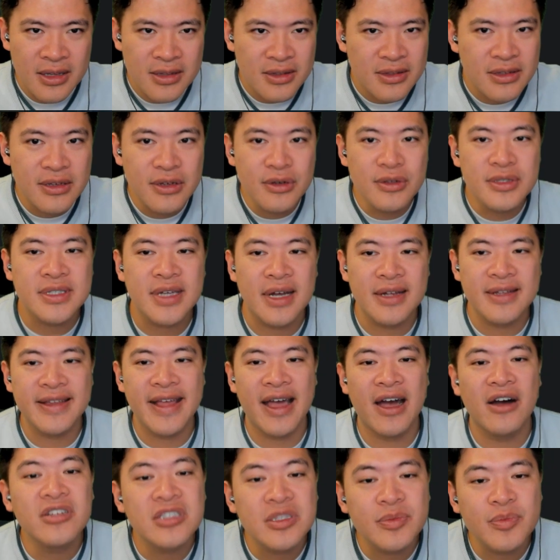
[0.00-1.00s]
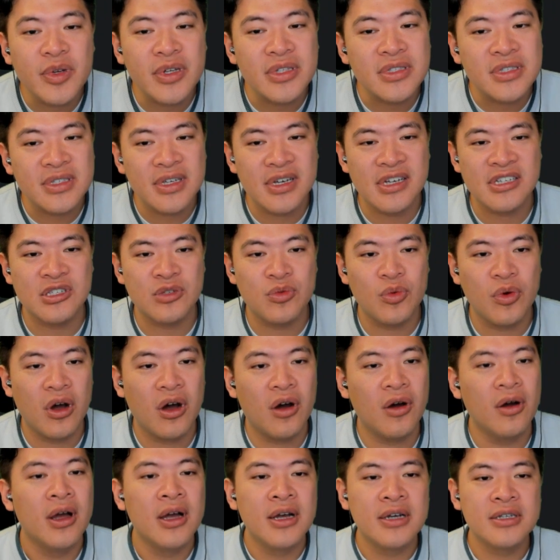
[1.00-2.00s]
news announcements as
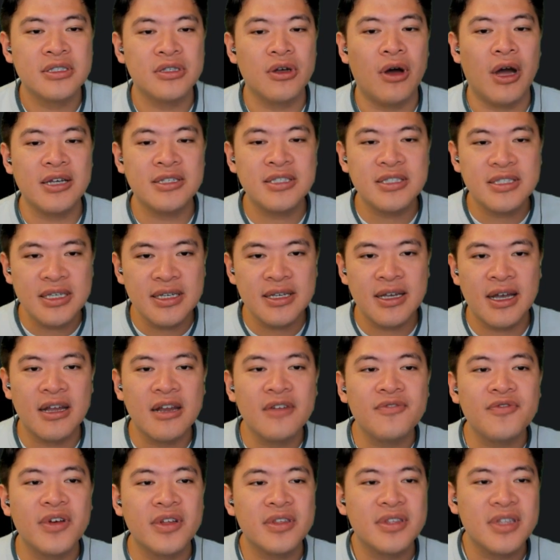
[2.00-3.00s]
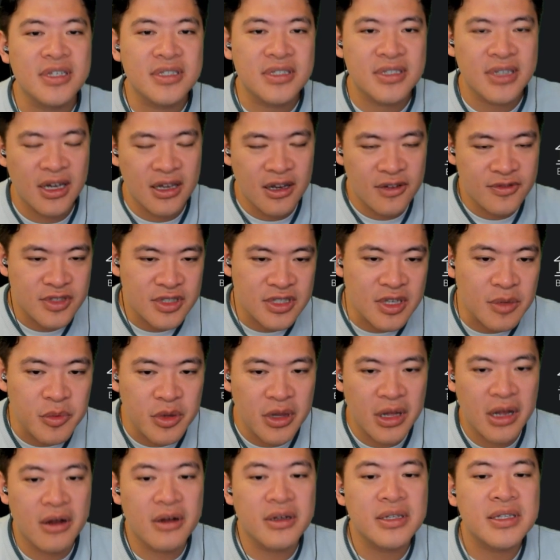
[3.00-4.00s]
well. So I see kind of this kind of
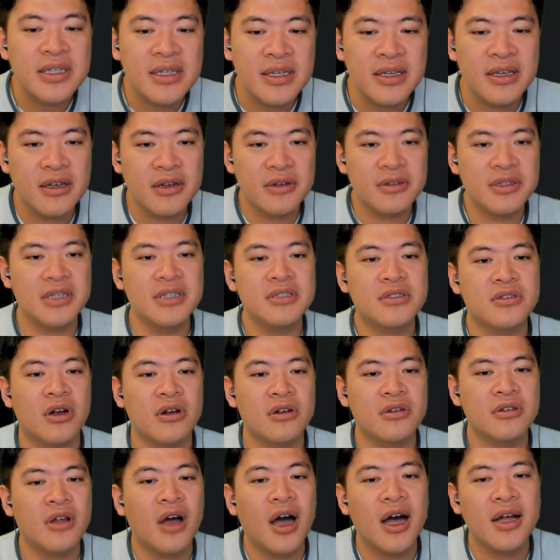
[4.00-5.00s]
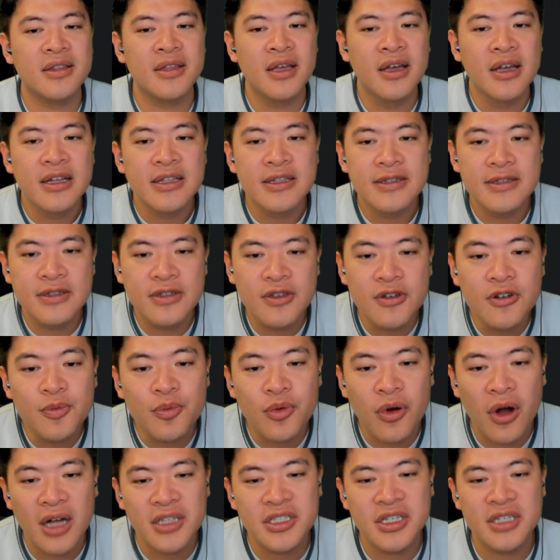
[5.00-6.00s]
similarity here. These are not new
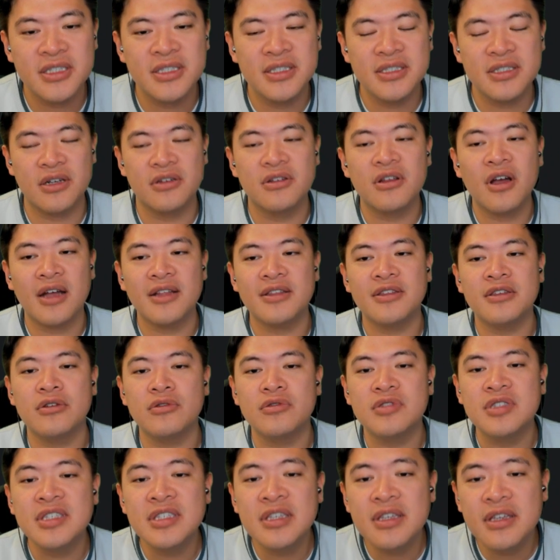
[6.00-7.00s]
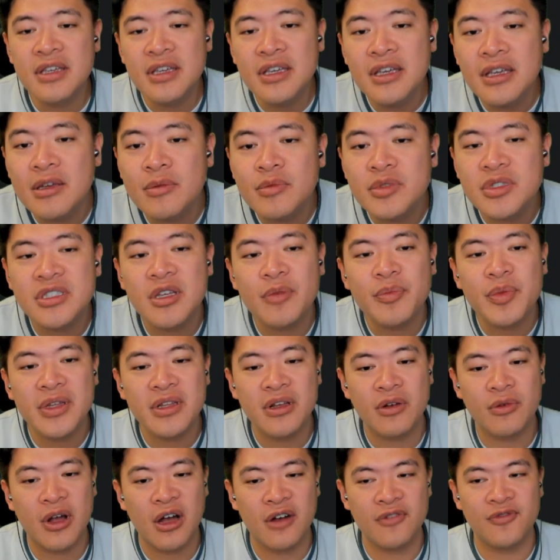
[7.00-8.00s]
projects. These are not new teams. They've
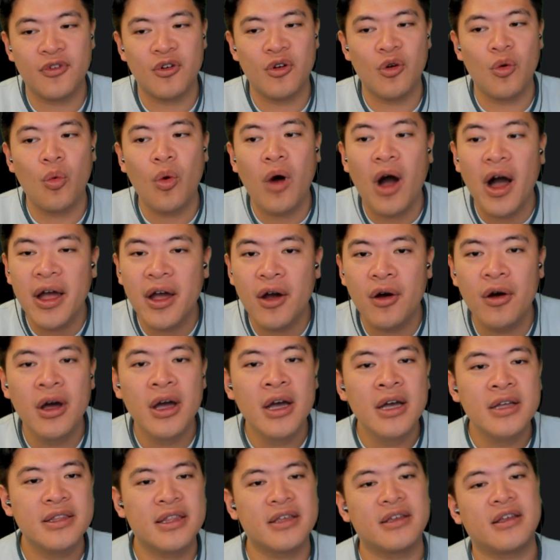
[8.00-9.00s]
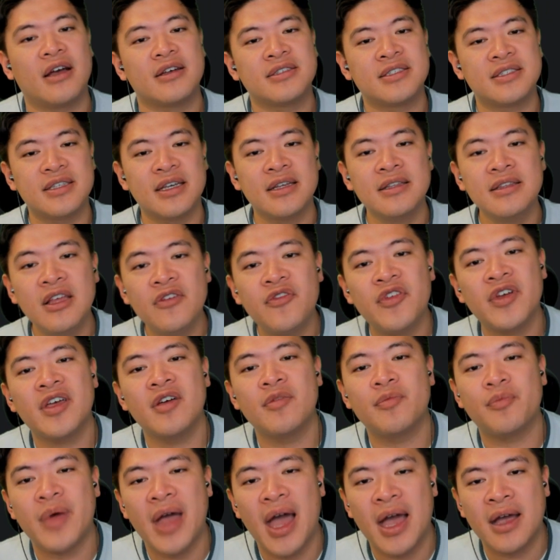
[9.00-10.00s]
been around for a while. They got
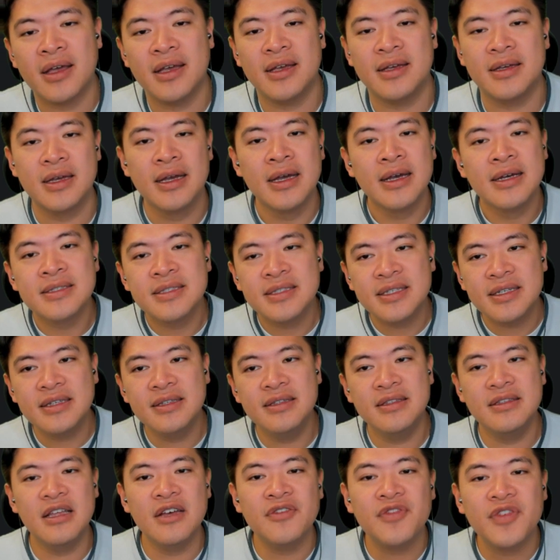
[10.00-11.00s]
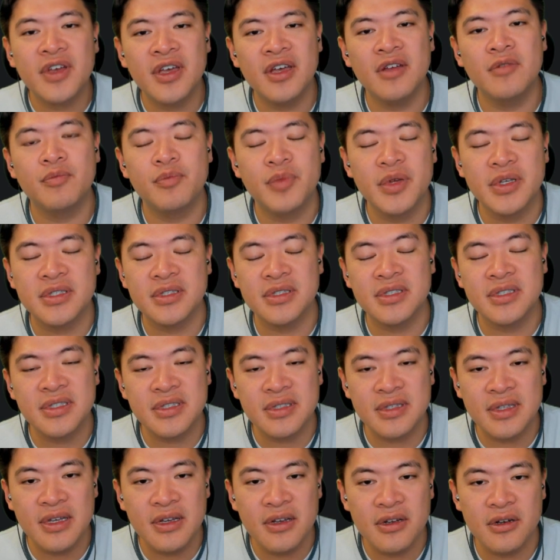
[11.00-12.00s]
significant backing, significant business
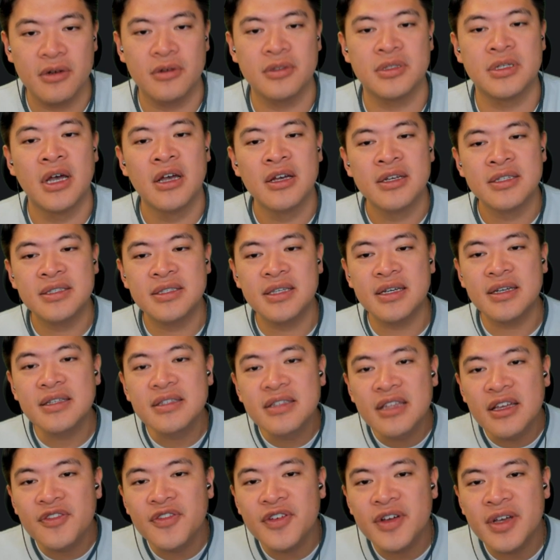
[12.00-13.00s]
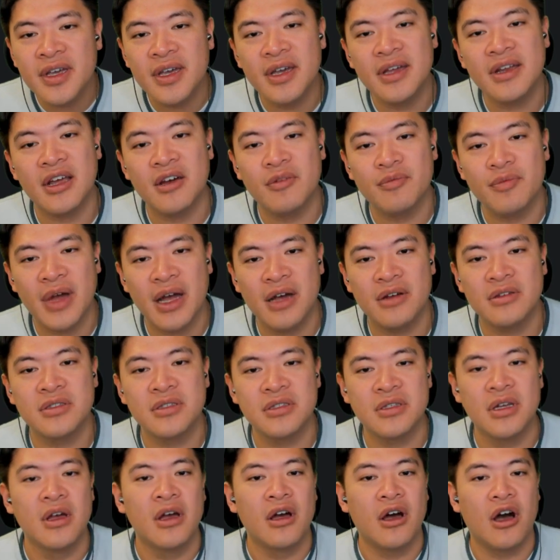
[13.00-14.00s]
deals, significant
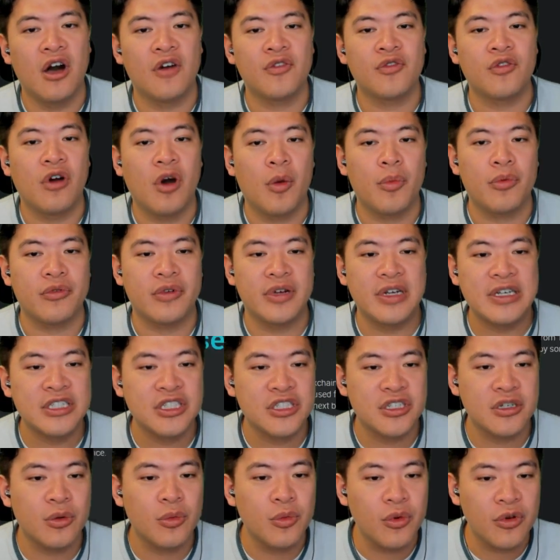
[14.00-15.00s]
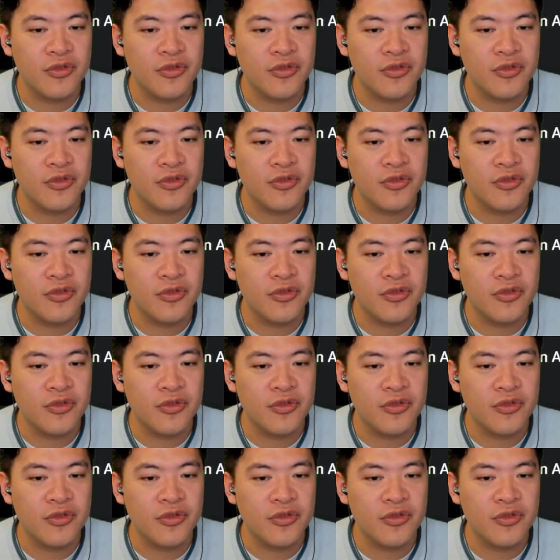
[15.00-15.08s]
amounts of cooperation